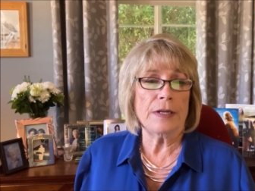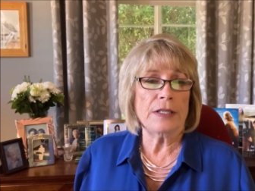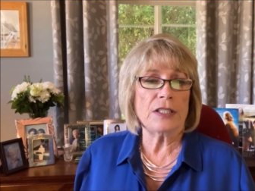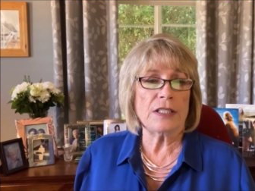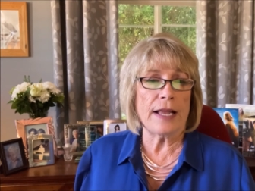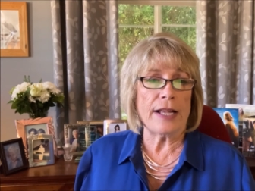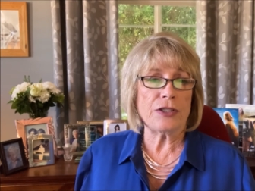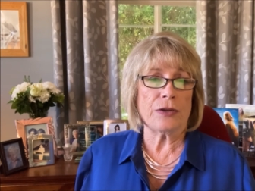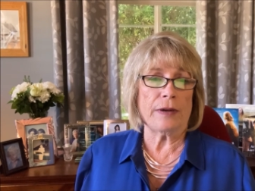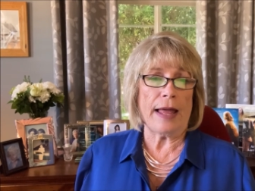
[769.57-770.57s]

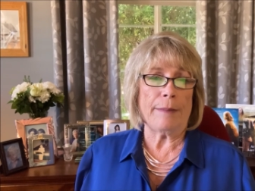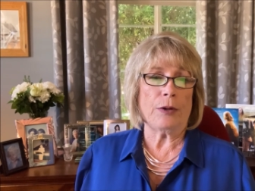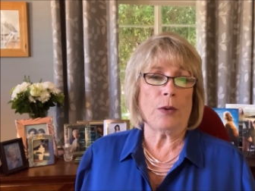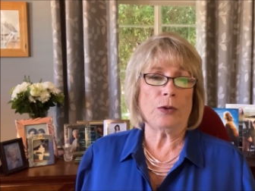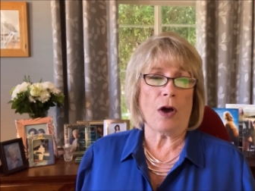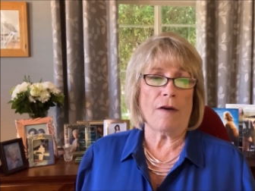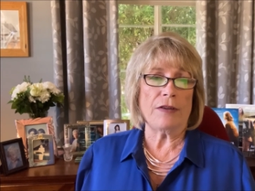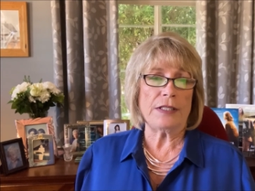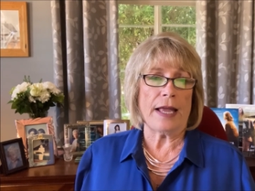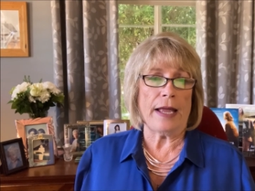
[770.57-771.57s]
snatched her lab coat off
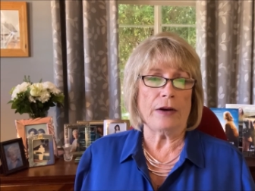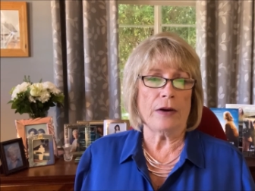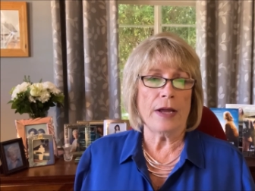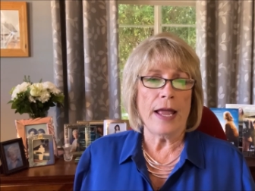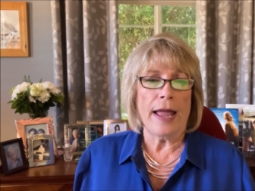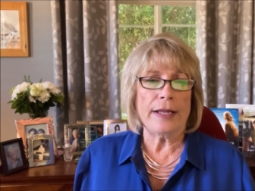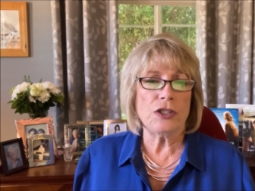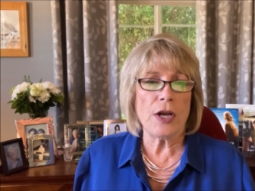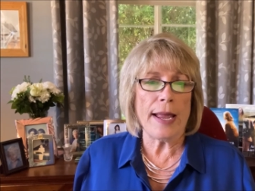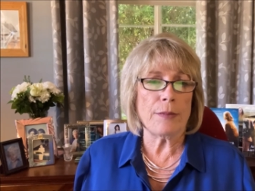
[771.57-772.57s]
its hanger, and
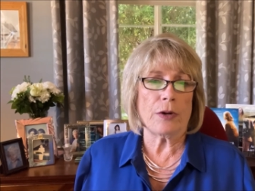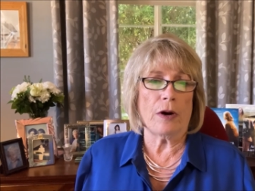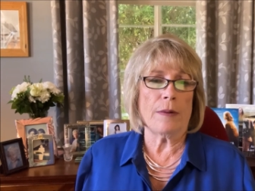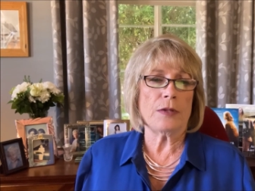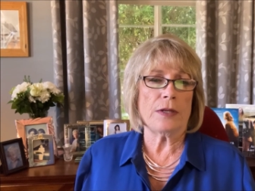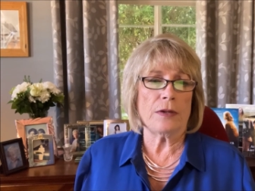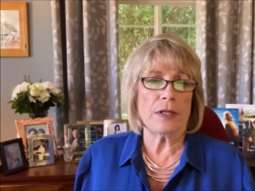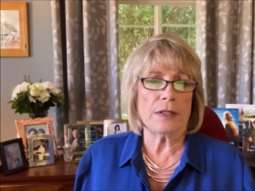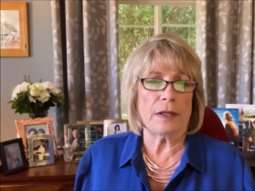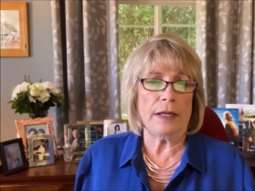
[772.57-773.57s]
jammed her arms into the
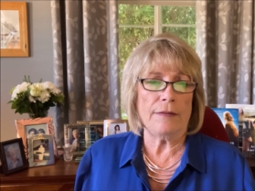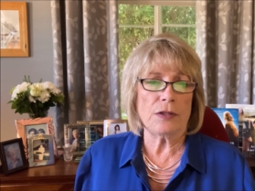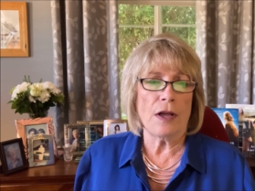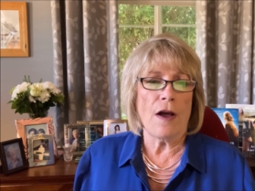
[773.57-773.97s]
sleeves.